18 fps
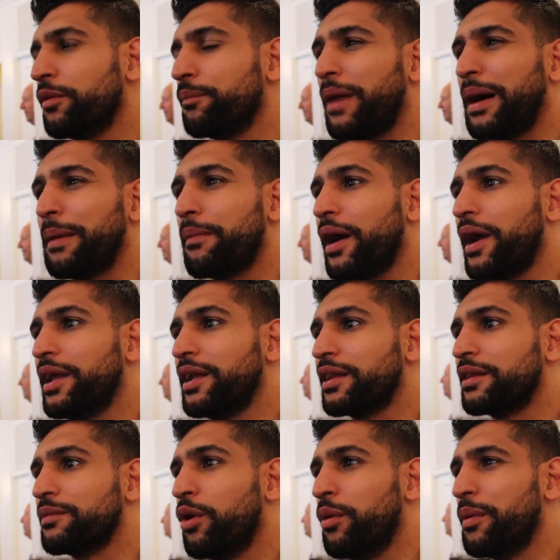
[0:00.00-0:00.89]
It's on my
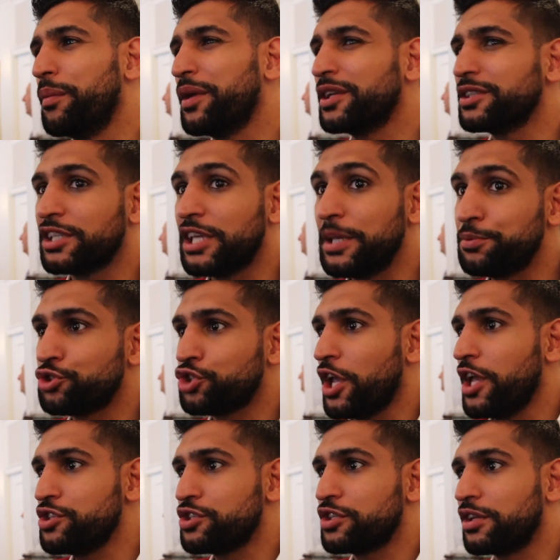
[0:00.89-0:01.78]
mind at the moment, because it keeps
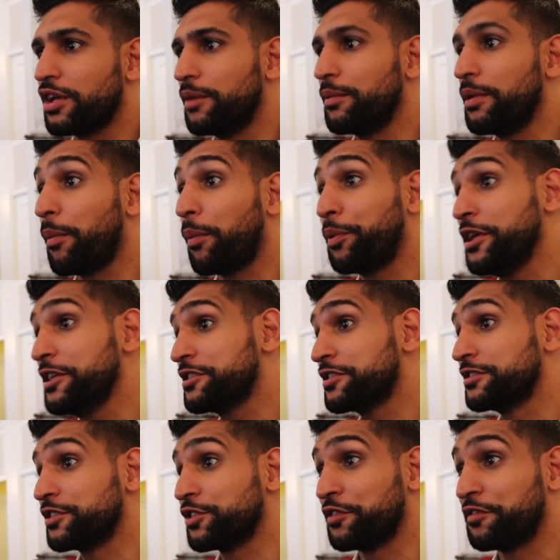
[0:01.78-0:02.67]
changing. I mean,
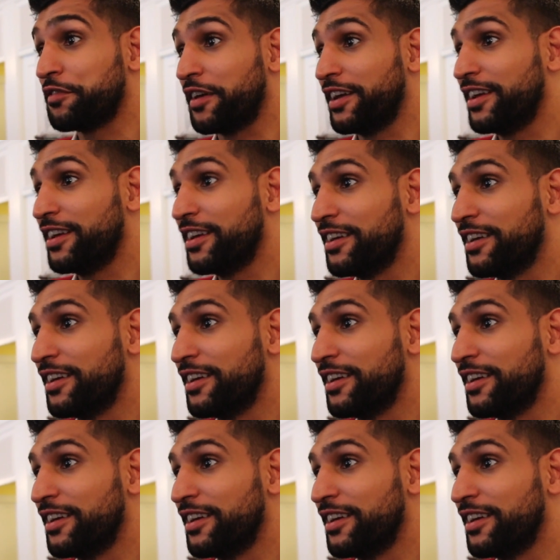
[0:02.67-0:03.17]
Pete's a good fight.